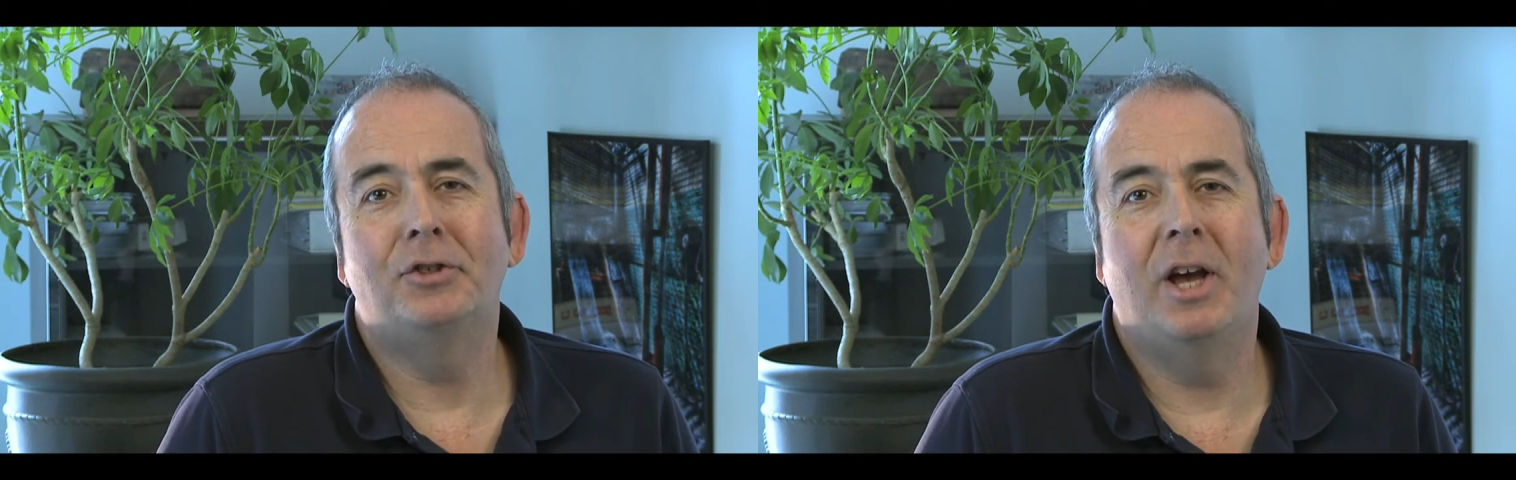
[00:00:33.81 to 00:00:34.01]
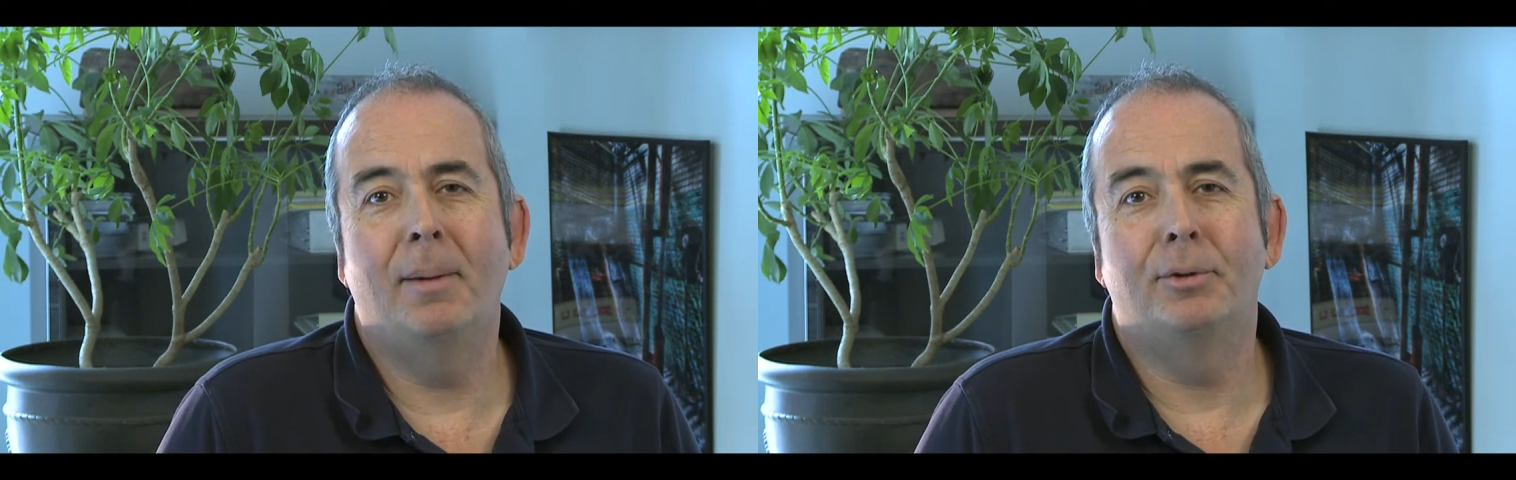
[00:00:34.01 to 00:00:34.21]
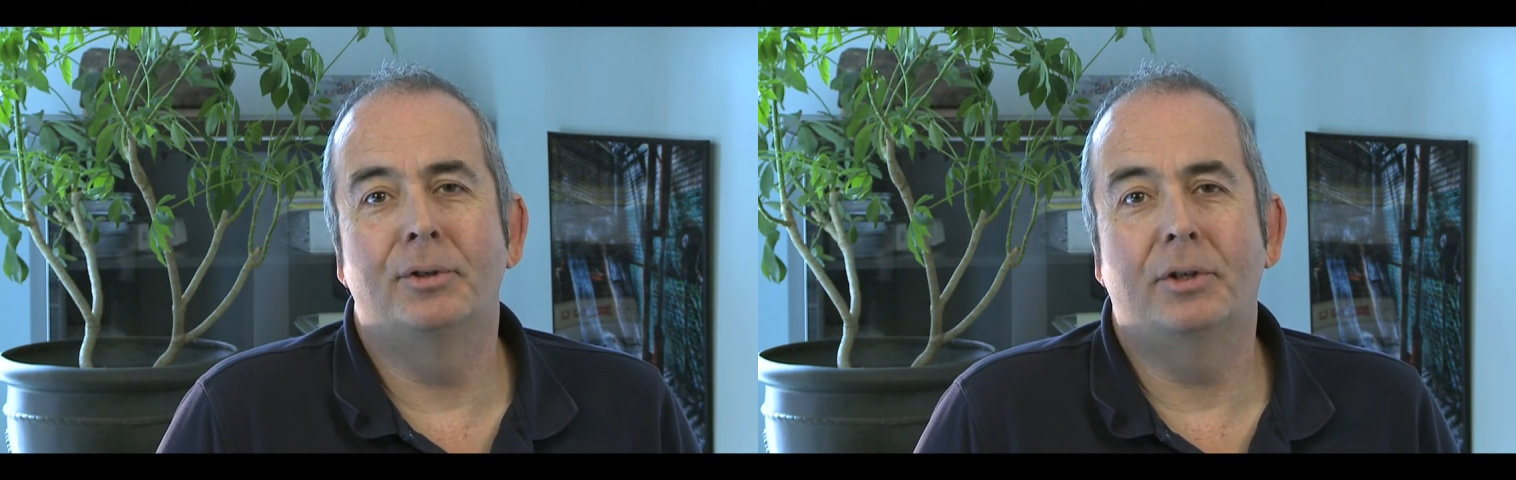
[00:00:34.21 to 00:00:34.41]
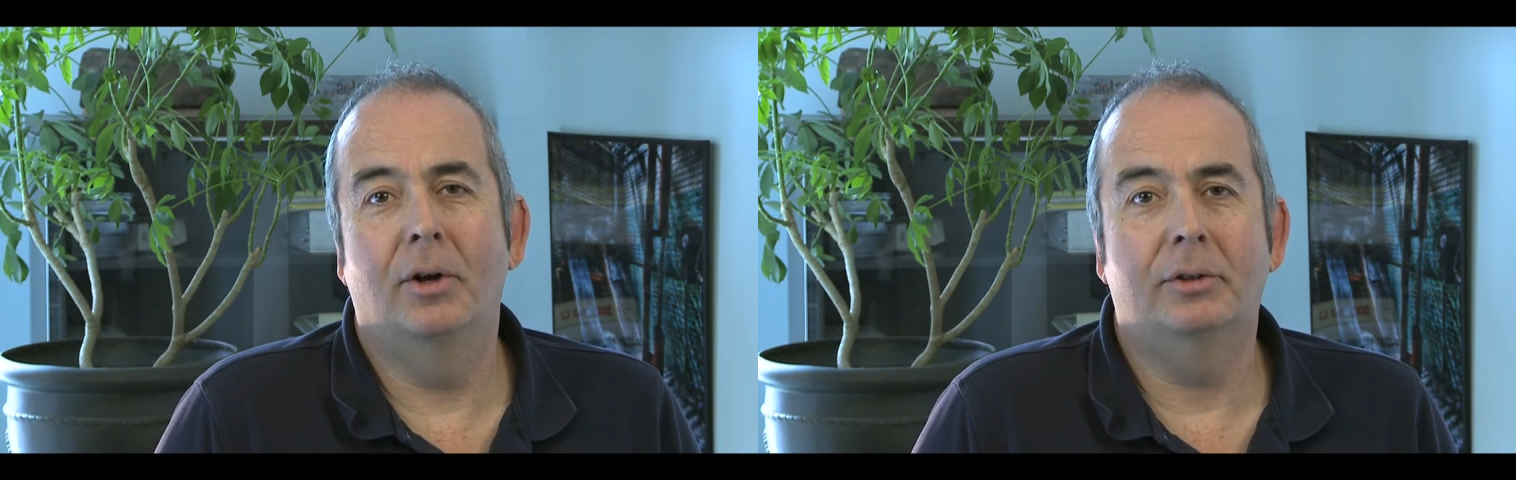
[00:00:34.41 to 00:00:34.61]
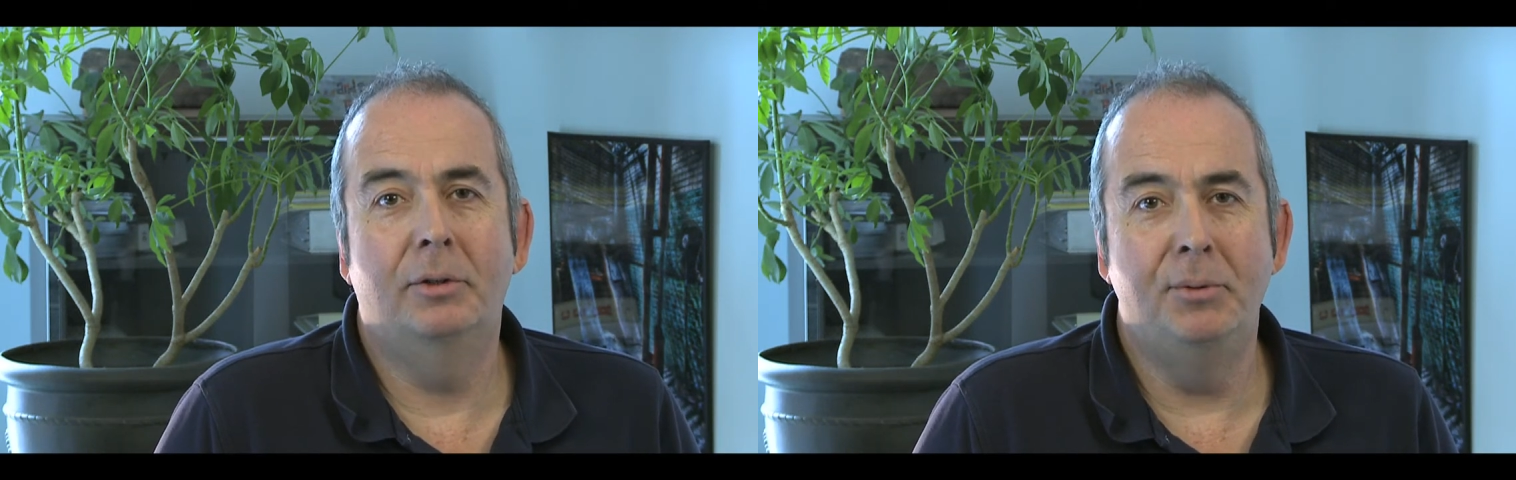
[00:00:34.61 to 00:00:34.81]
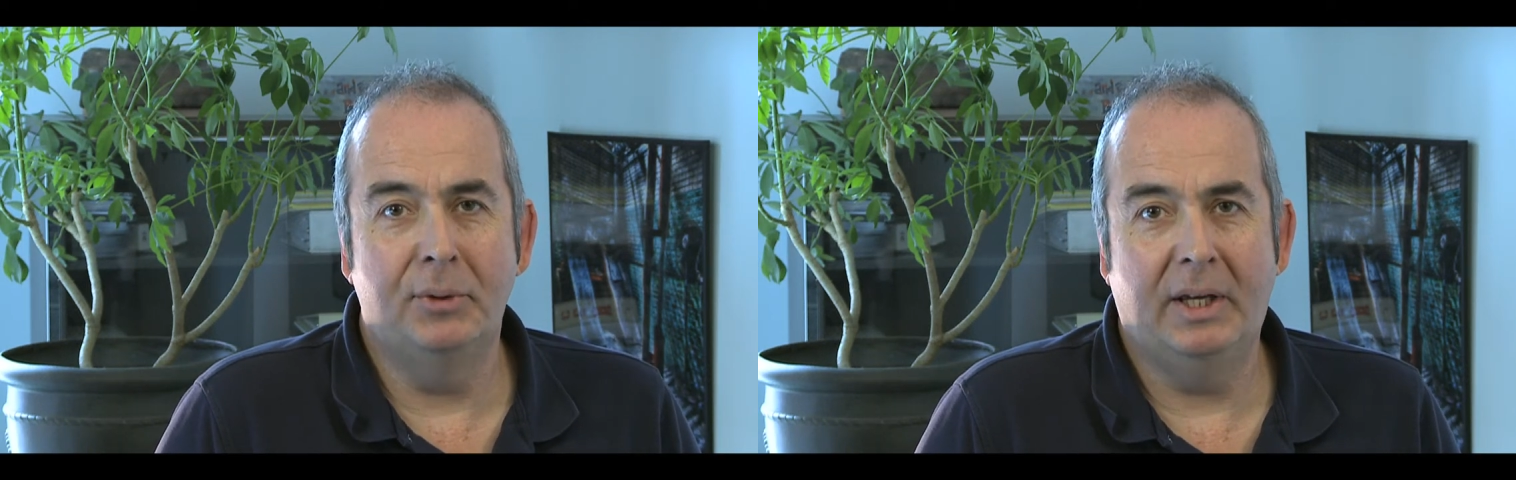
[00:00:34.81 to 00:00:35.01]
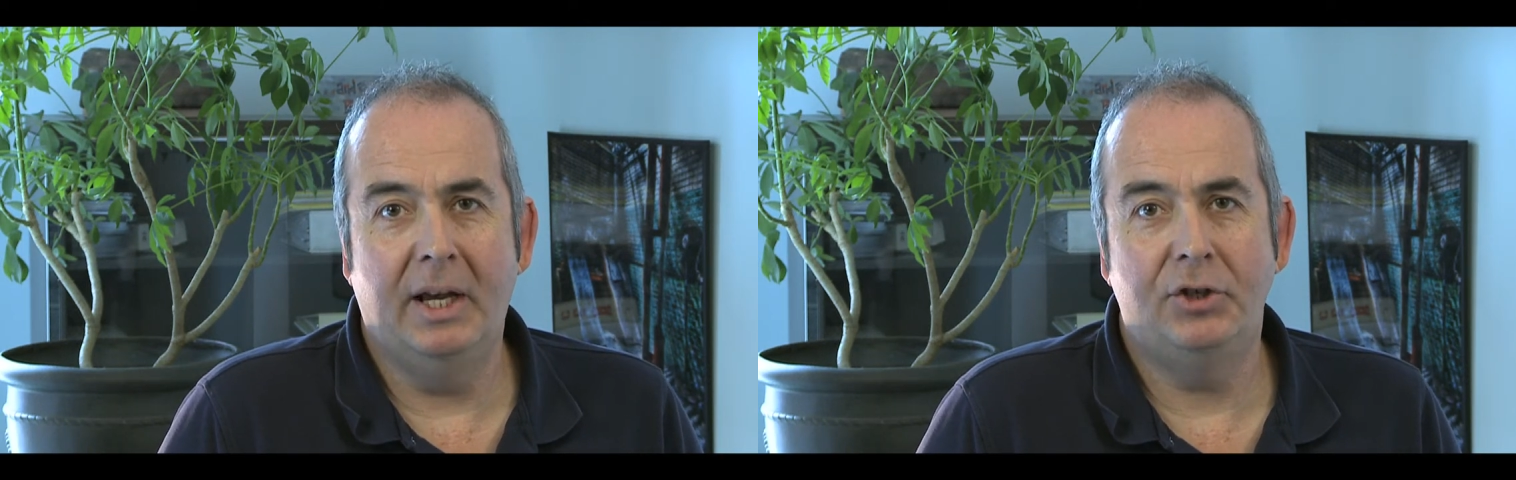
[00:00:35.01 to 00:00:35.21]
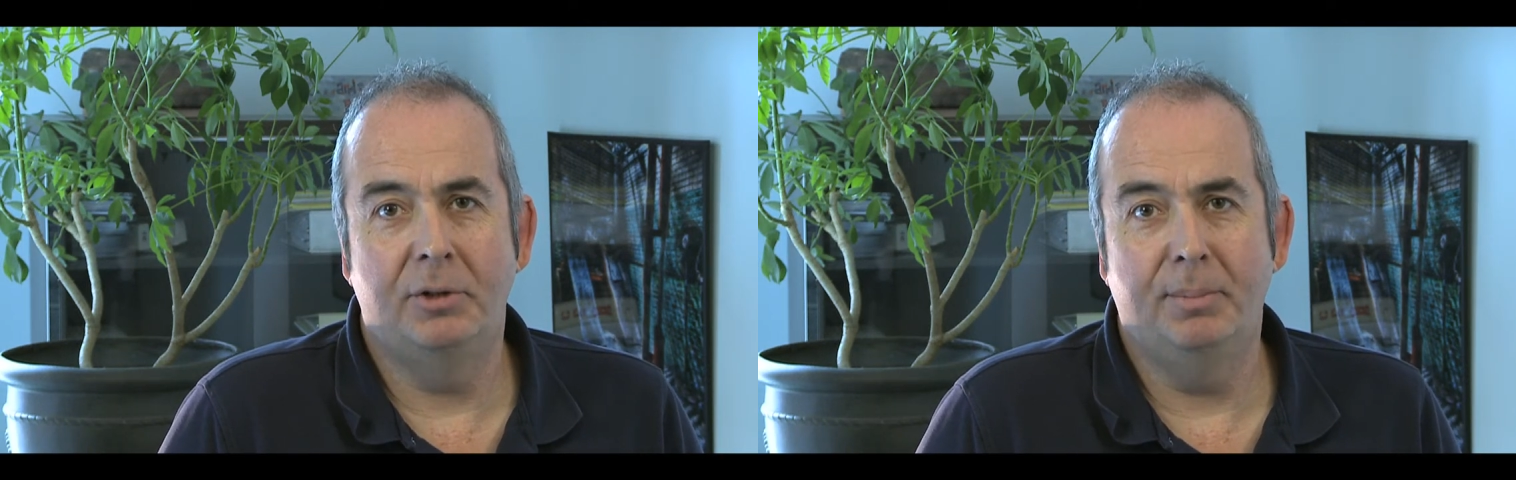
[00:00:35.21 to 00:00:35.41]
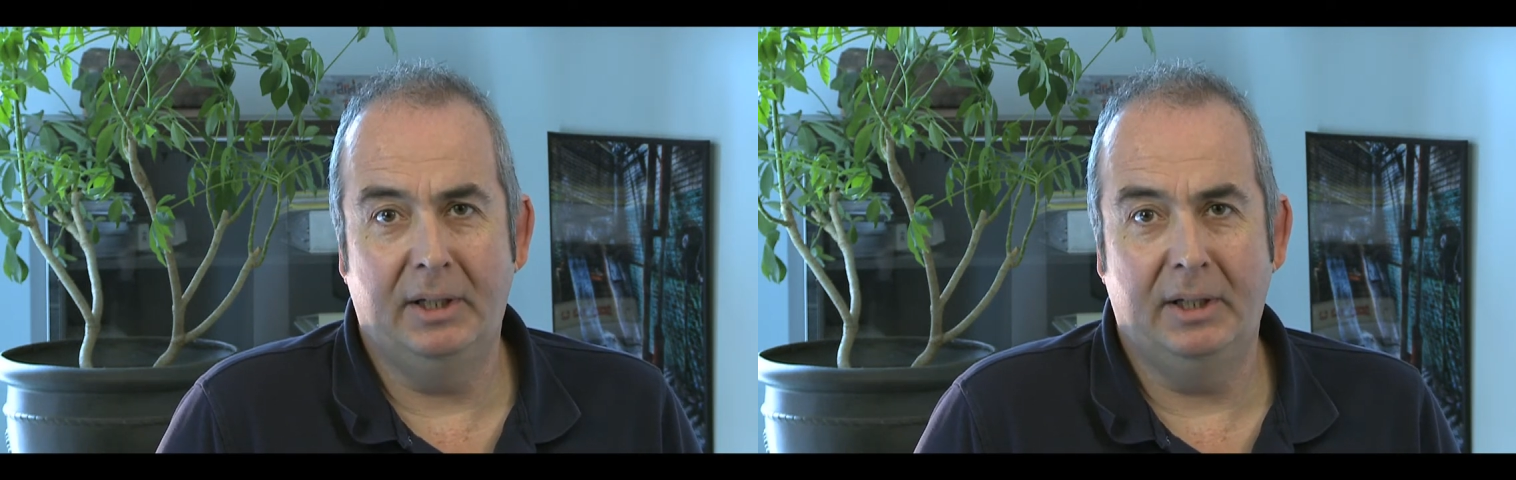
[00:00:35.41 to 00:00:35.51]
chapter is called Communication,